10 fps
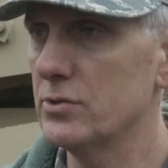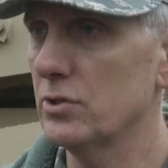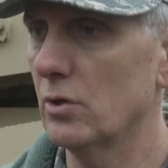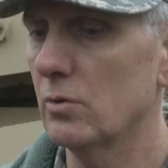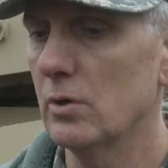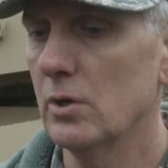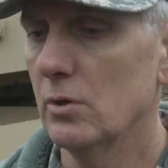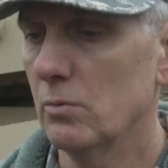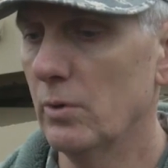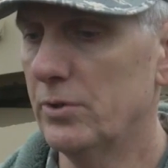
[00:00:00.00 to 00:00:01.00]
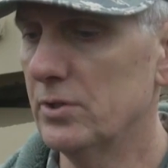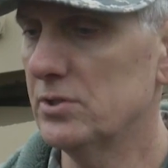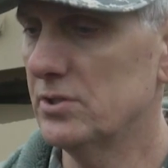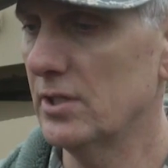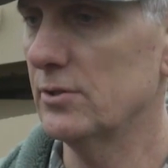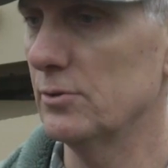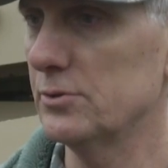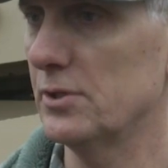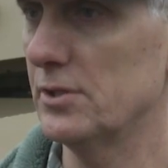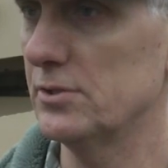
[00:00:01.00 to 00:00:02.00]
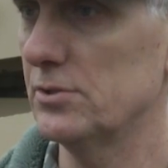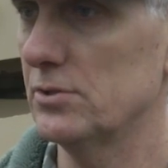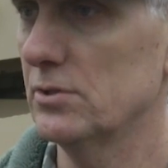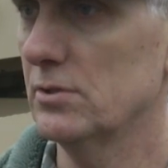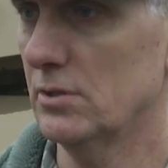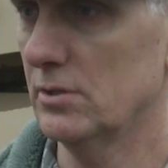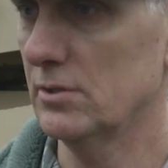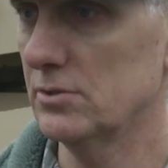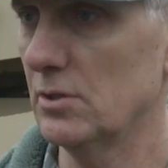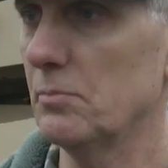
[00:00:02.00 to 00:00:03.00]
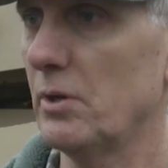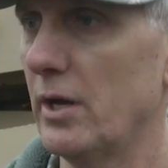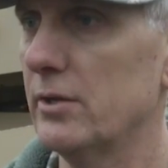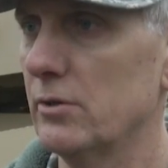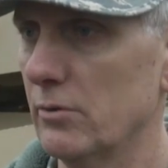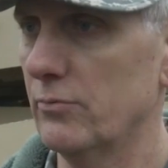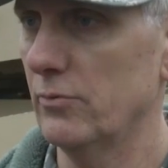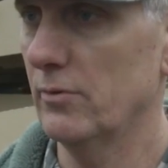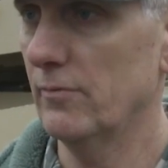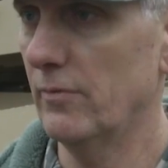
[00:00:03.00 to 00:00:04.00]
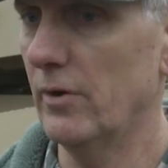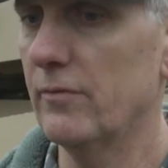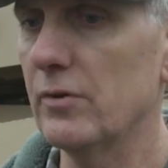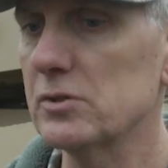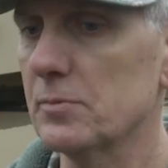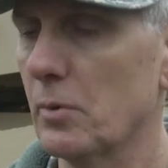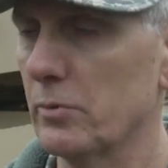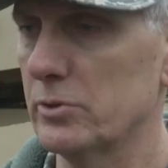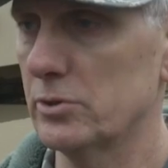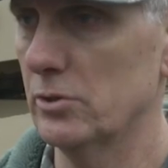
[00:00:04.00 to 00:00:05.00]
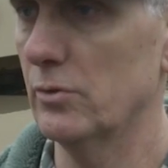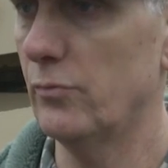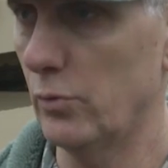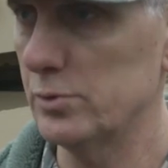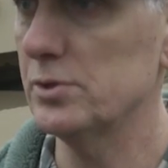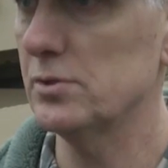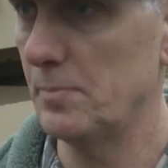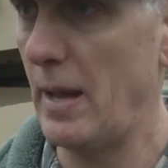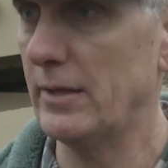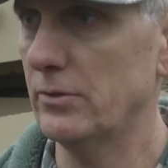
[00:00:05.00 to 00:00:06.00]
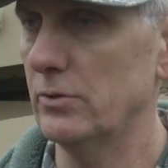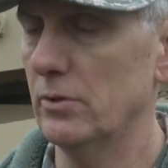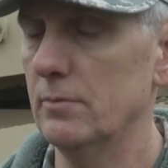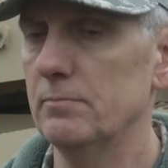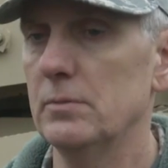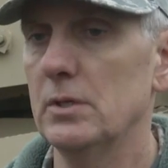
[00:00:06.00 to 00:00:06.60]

So what this signals is uh, some kind of very visible return of forces back to Europe